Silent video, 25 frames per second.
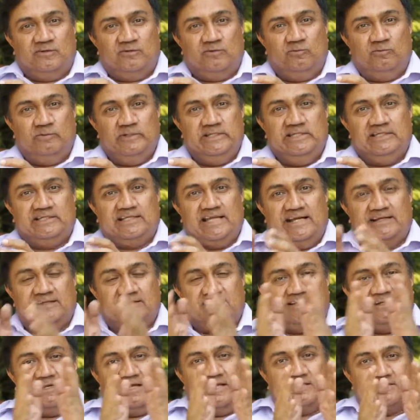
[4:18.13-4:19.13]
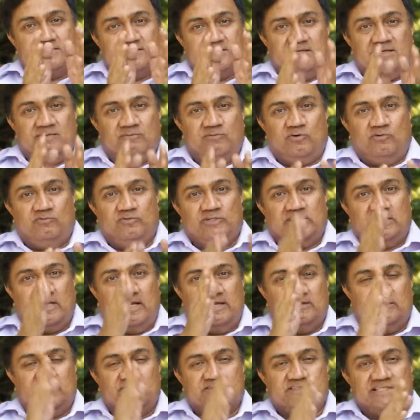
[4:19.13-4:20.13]
We categorize them, or we
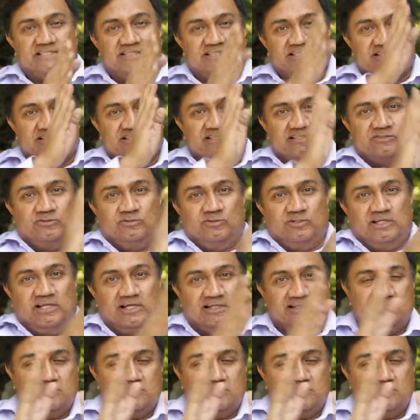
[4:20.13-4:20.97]
kind of say, this is good luck,